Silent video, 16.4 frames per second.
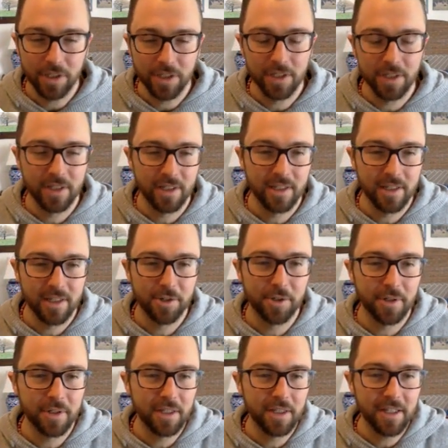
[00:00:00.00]
which is
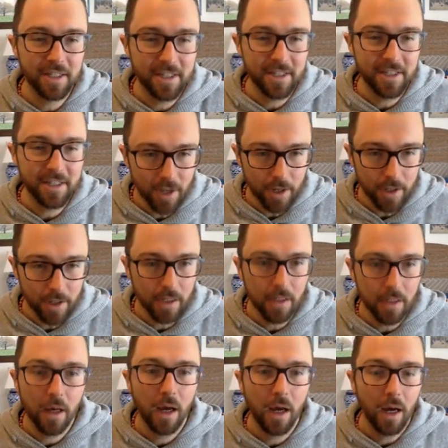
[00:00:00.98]
essentially the
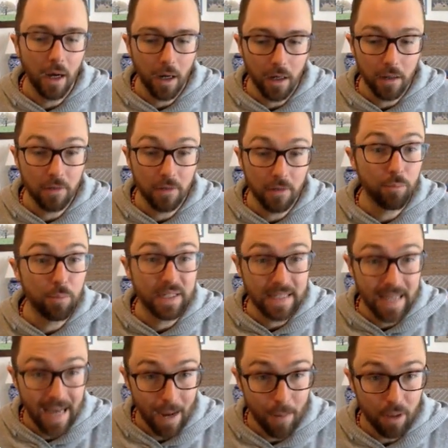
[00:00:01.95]
study of
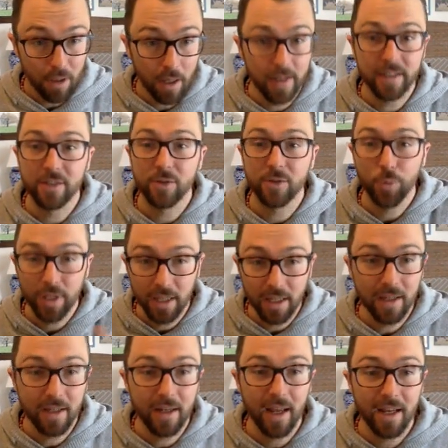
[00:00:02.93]
metabolites
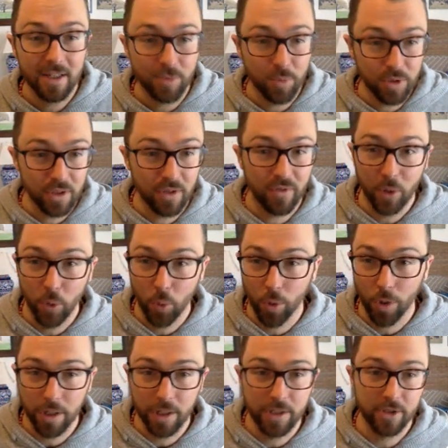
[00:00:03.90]
within a specific
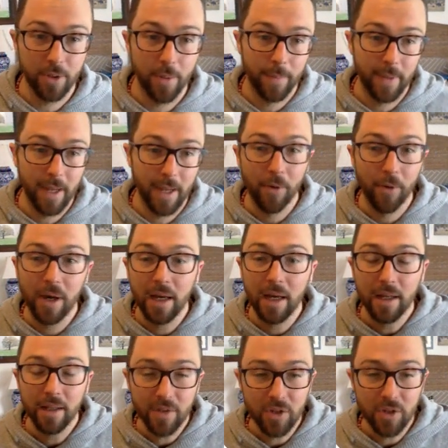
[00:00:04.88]
organism. Now,
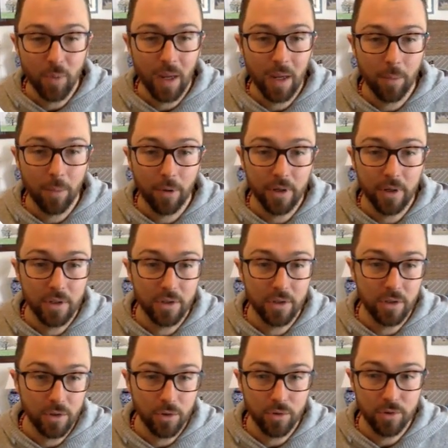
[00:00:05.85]
this paper
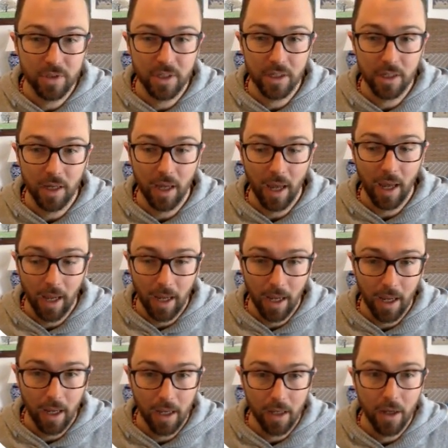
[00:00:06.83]
is using
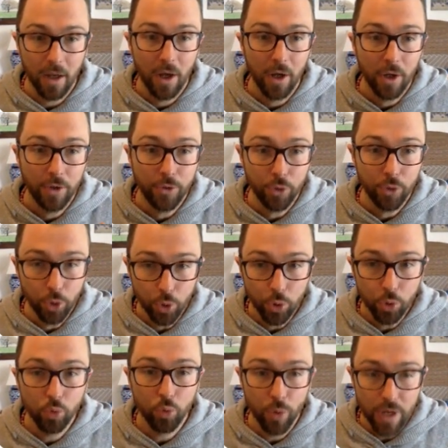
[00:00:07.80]
a
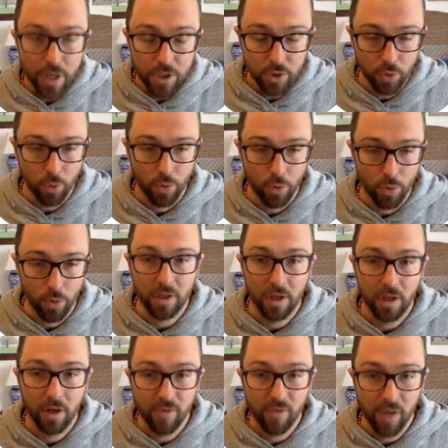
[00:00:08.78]
new resource
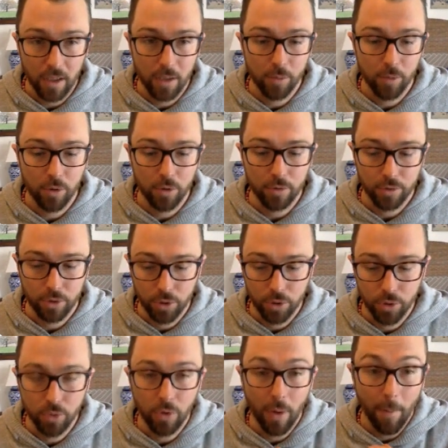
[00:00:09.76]
available
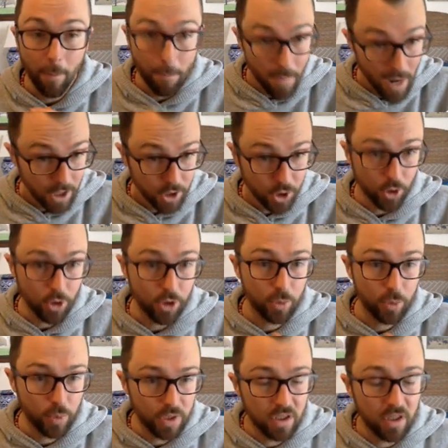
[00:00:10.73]
to measure
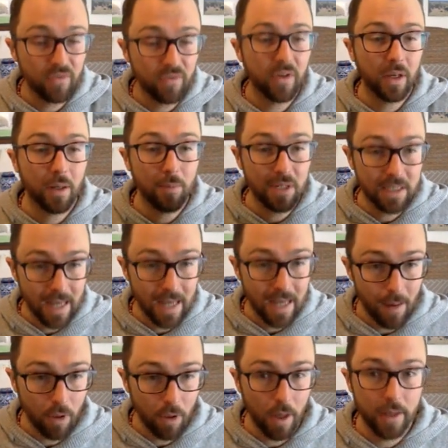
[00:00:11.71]
specific
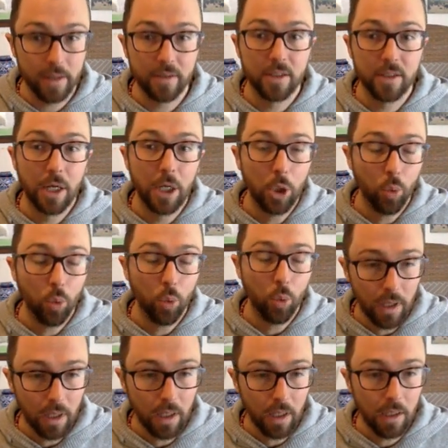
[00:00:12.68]
metabolites
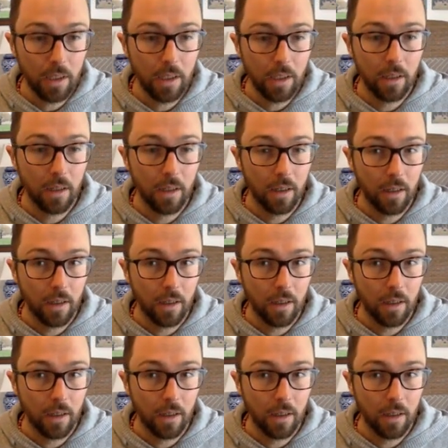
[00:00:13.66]
within